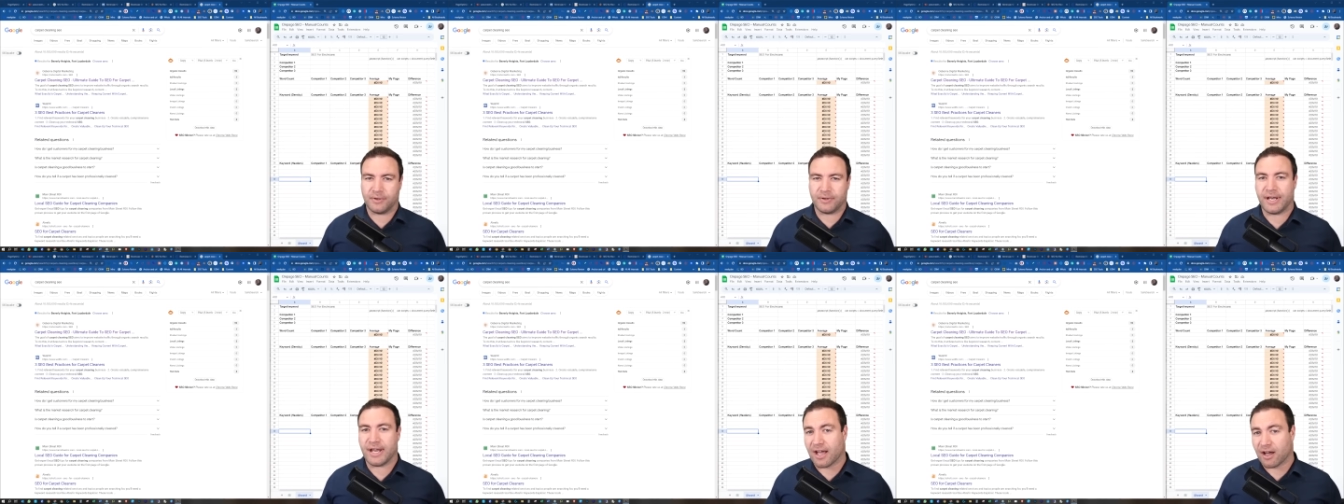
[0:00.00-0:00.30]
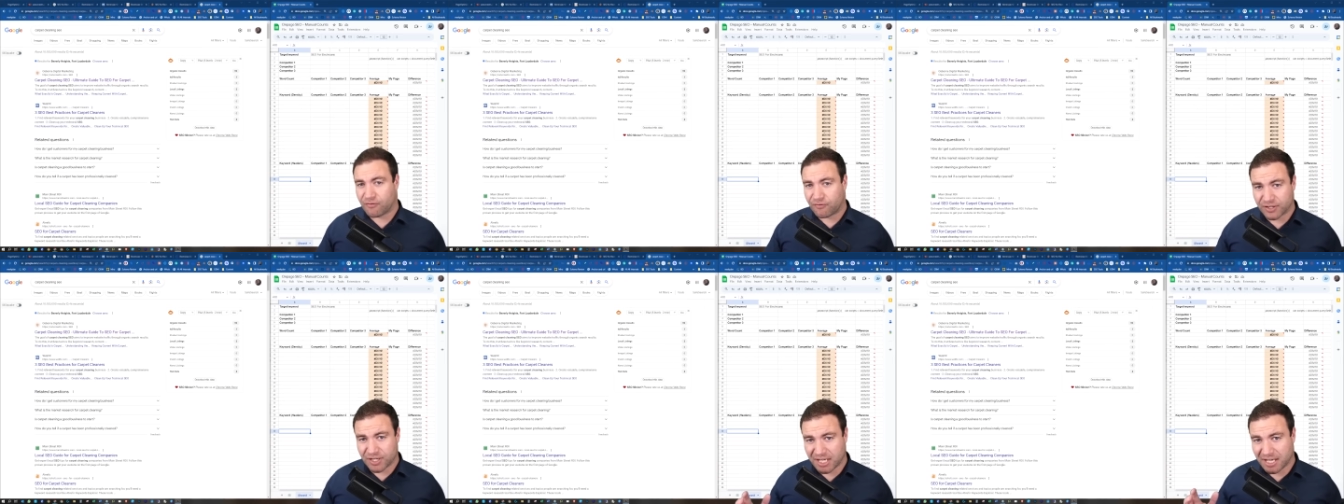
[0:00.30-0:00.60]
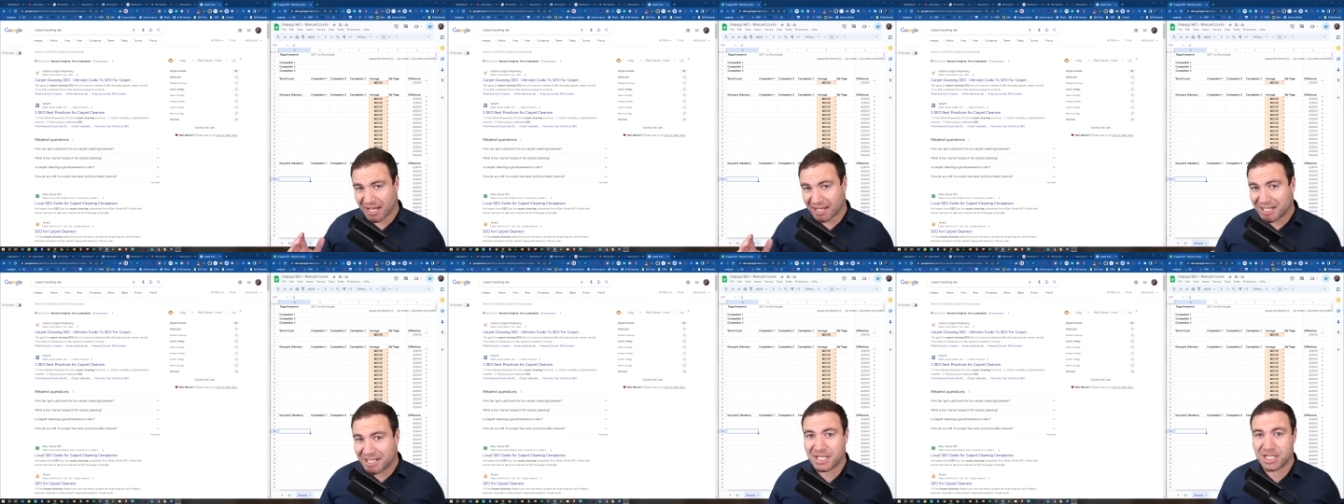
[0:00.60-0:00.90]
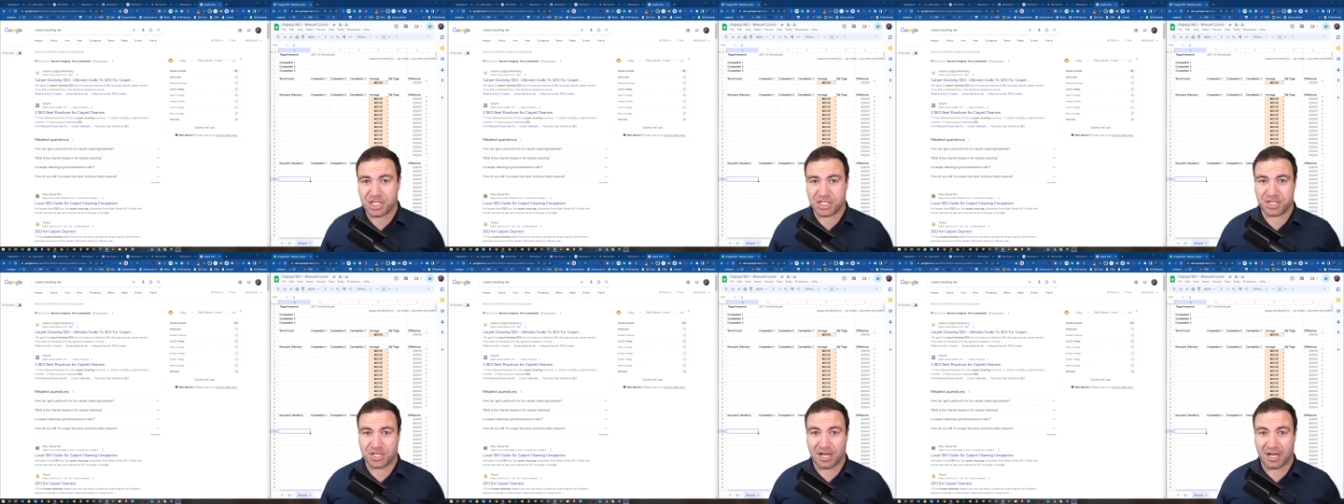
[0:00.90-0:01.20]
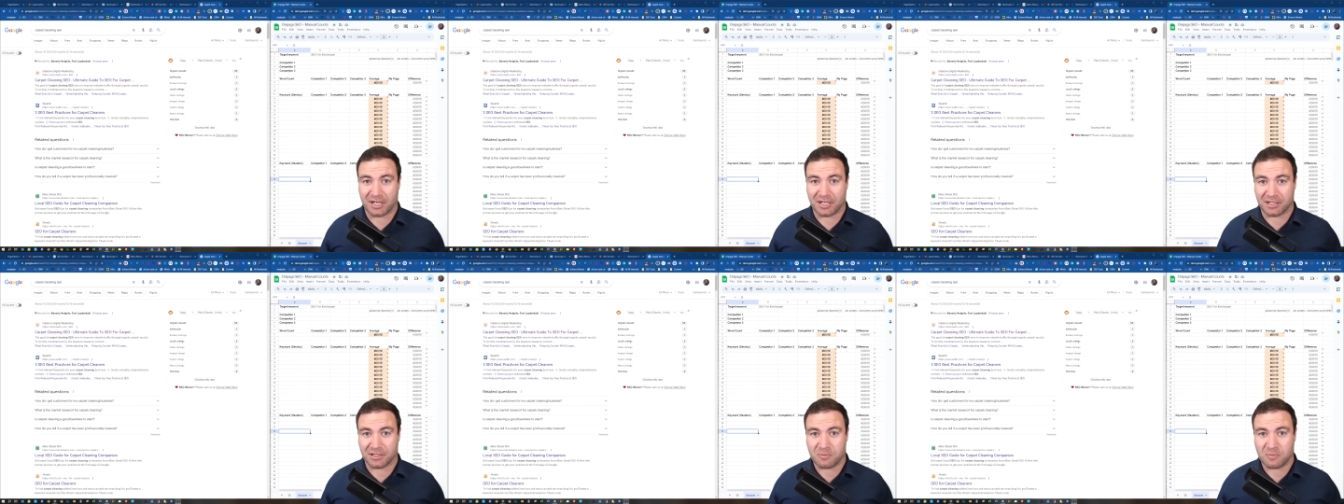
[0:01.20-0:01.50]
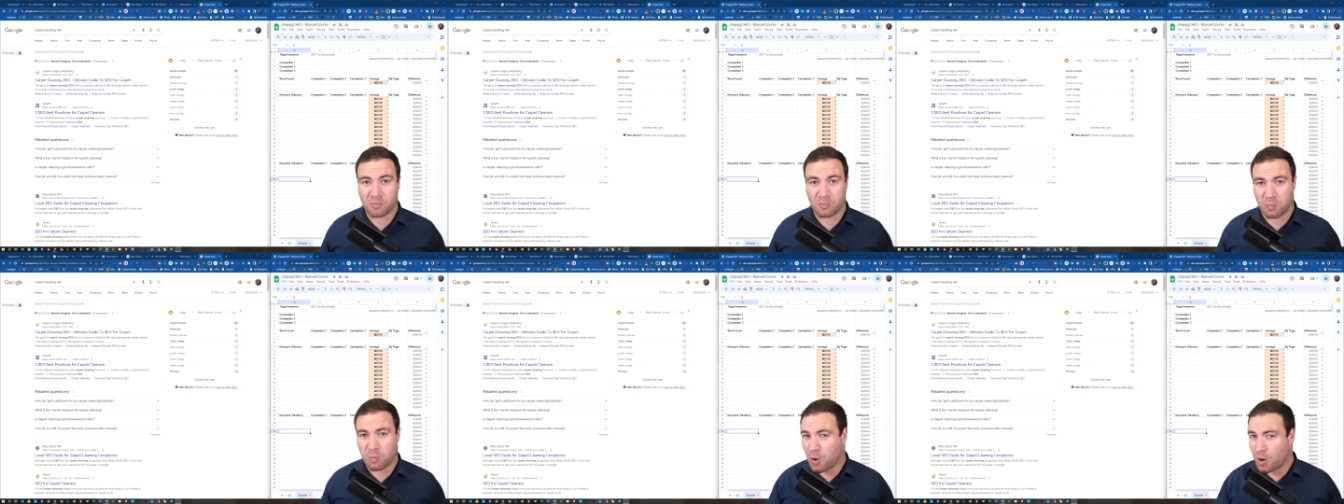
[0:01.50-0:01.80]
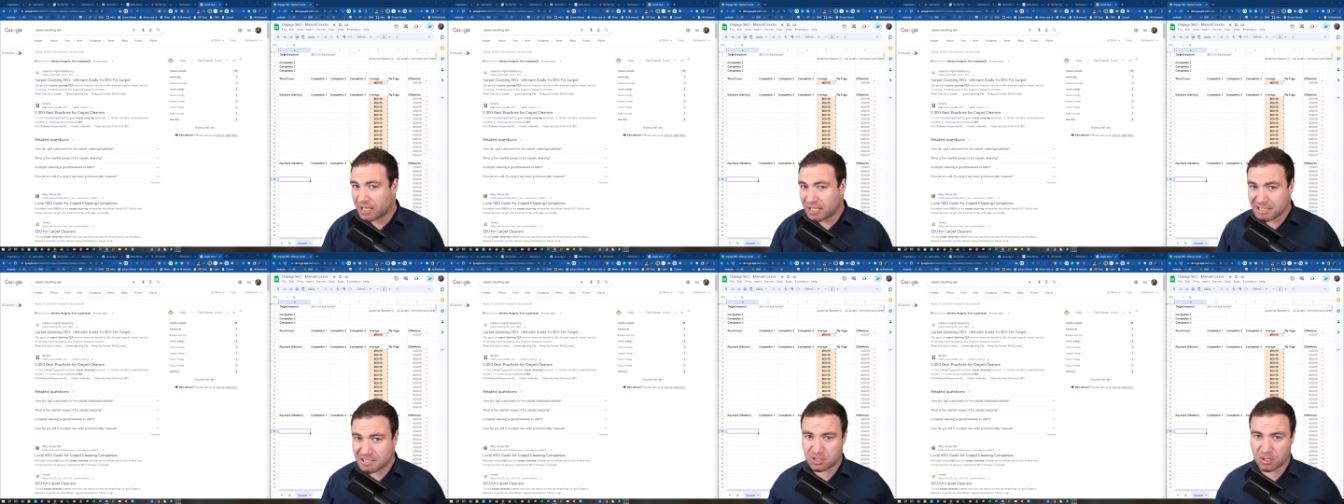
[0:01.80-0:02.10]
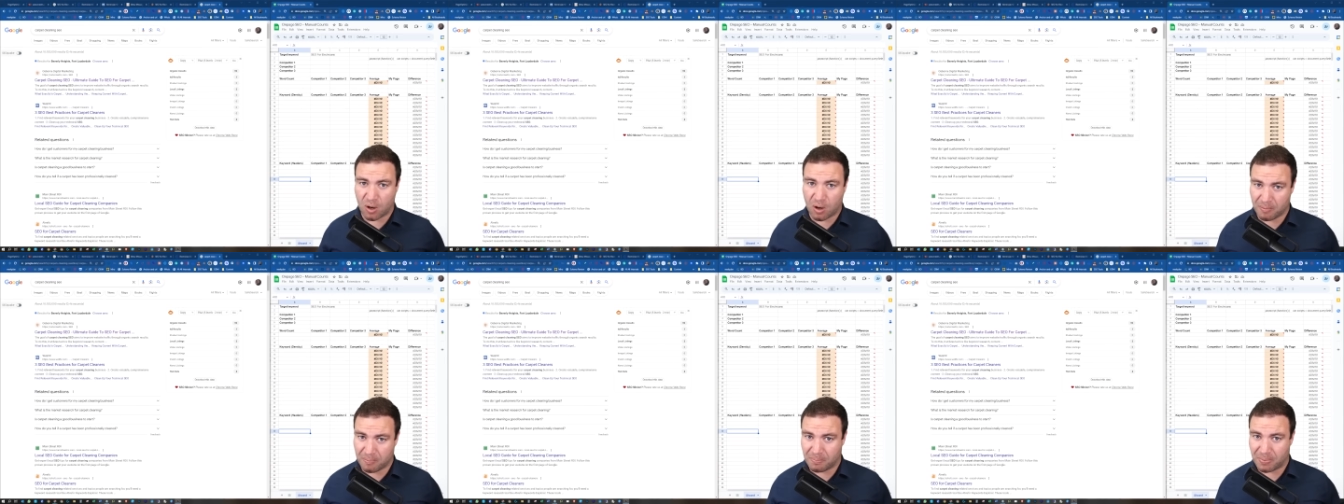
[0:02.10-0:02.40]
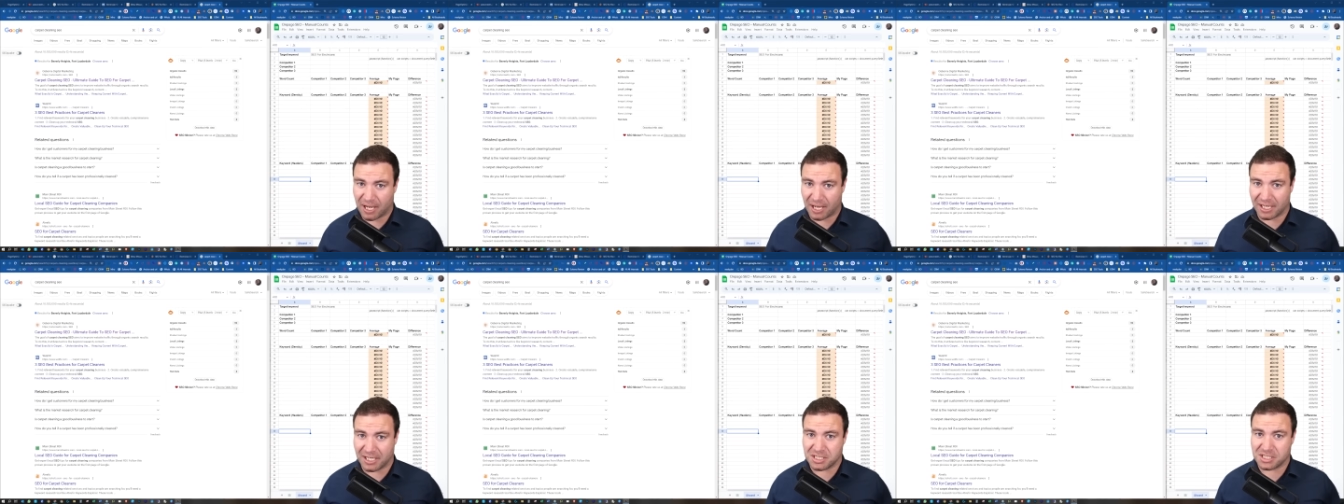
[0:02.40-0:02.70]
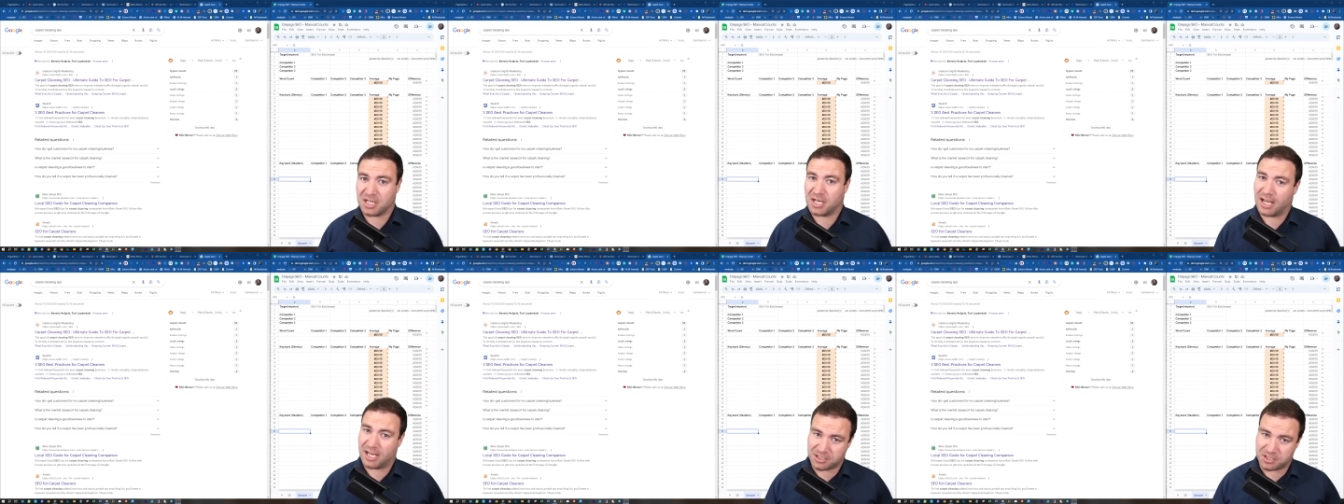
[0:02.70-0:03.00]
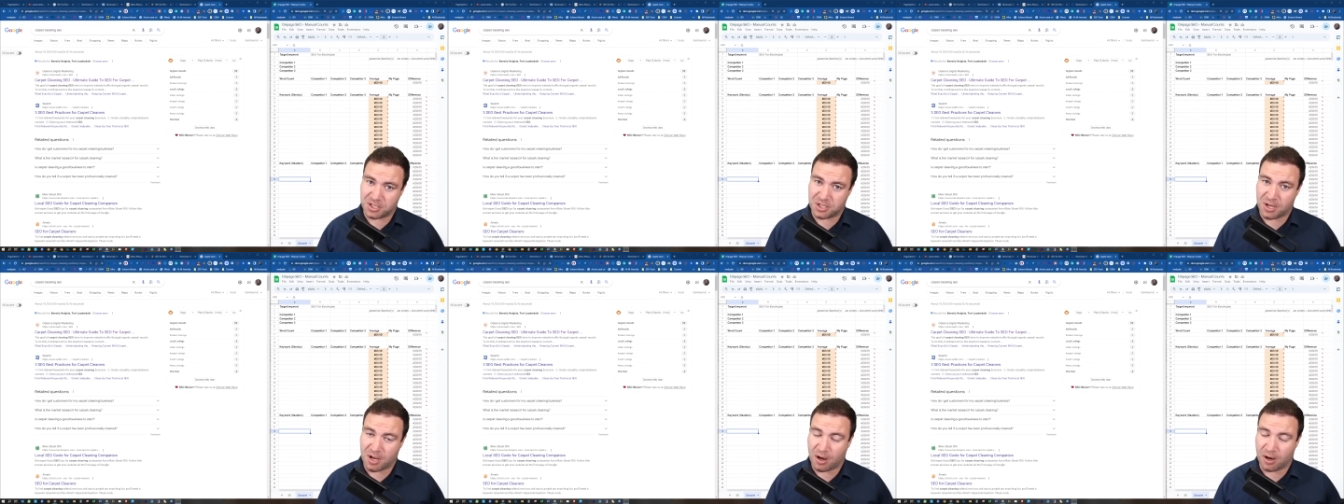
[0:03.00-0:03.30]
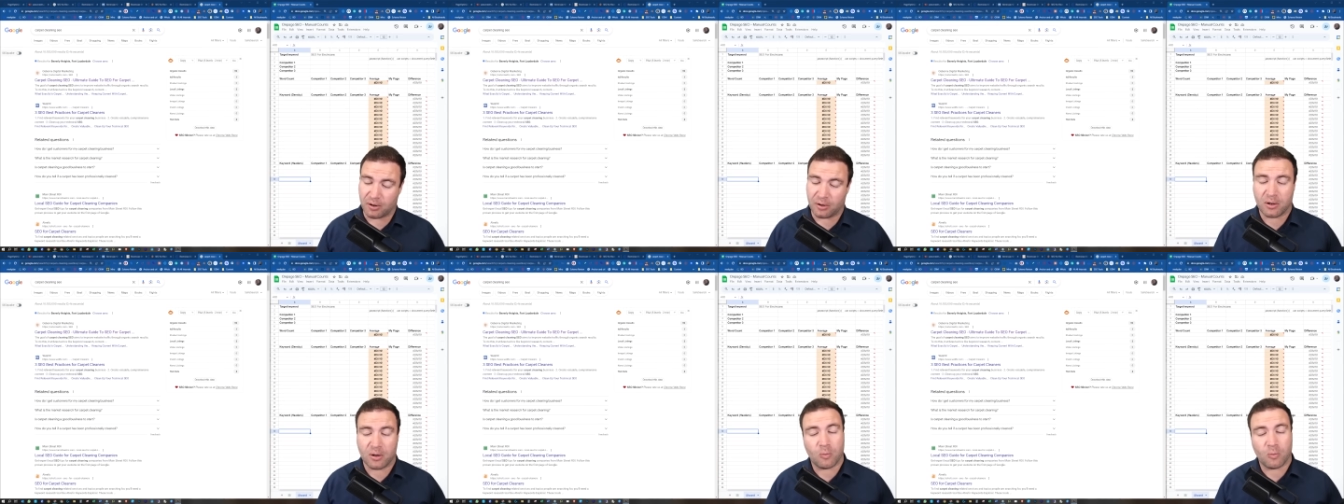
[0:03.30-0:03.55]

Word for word: Now, for the uninitiated, what is on page SEO?